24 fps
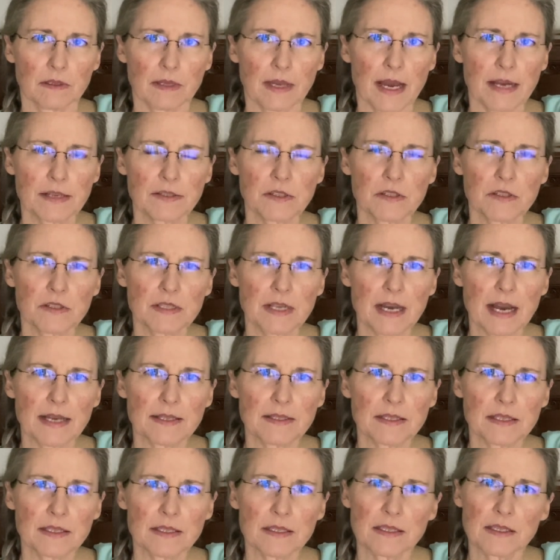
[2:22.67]

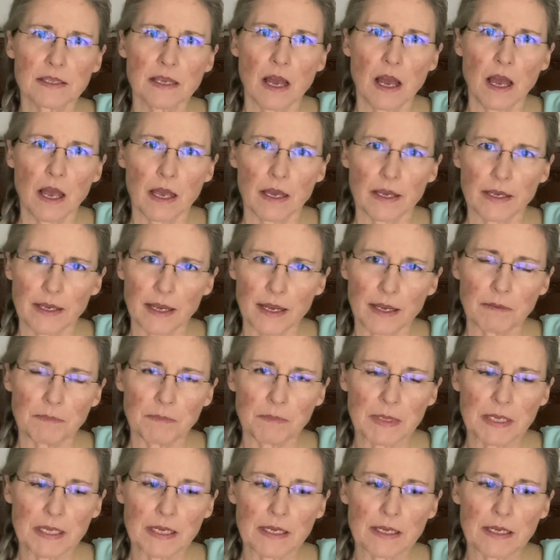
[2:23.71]
Exercises can
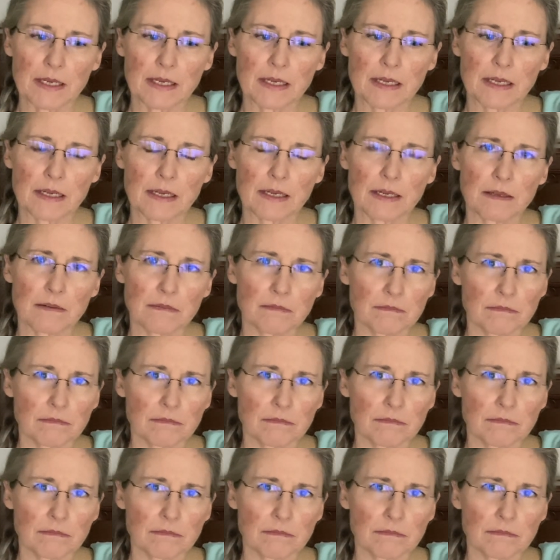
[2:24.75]
be